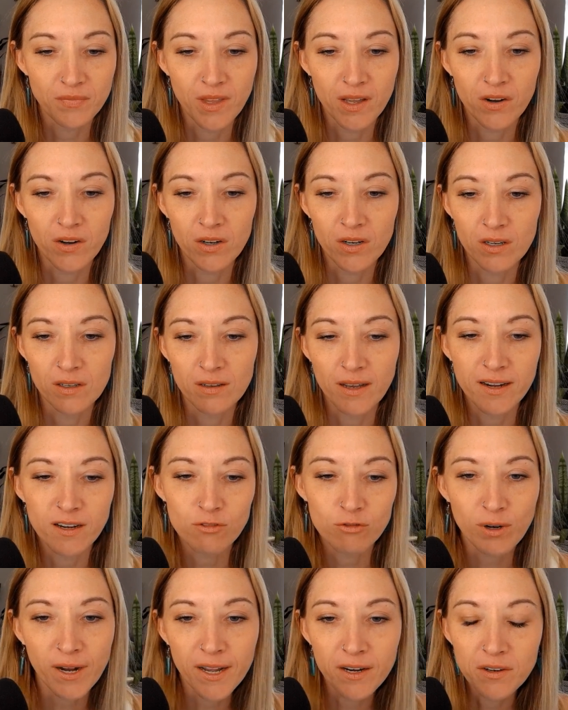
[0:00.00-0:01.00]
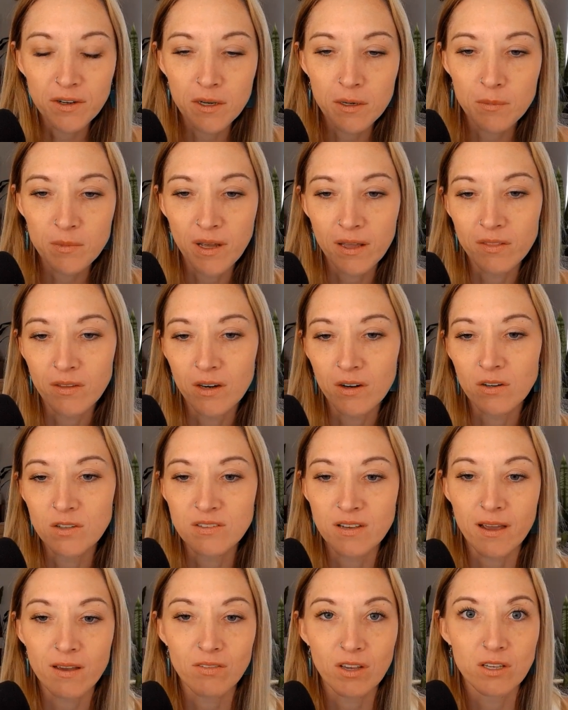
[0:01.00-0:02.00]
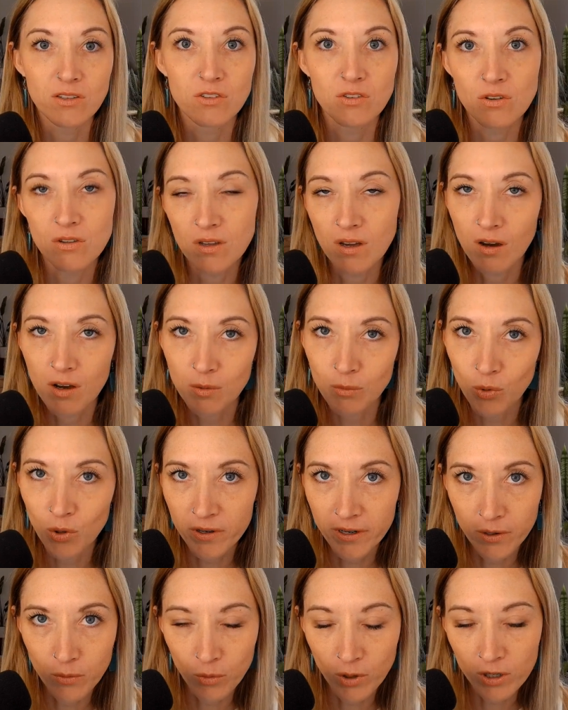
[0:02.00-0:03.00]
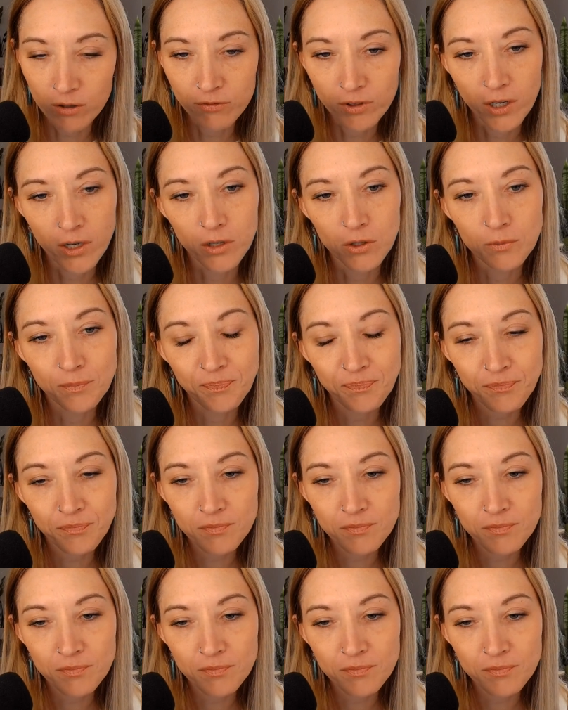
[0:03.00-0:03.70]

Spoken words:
that are kind of random, and then I'll dive into the onboarding workflow.